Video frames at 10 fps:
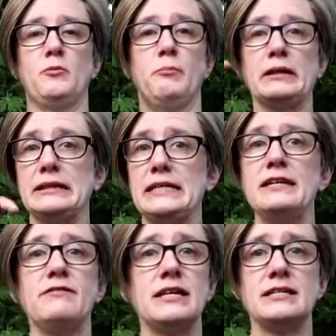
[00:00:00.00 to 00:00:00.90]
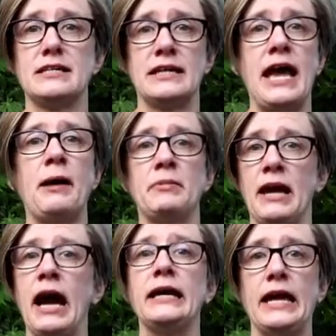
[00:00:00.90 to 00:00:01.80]
believe that it's going to happen.
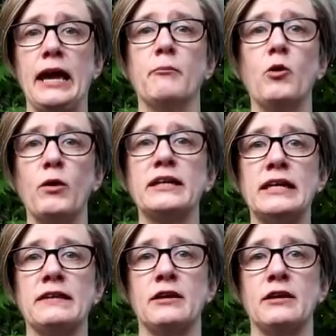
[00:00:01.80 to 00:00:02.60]
I am going to get the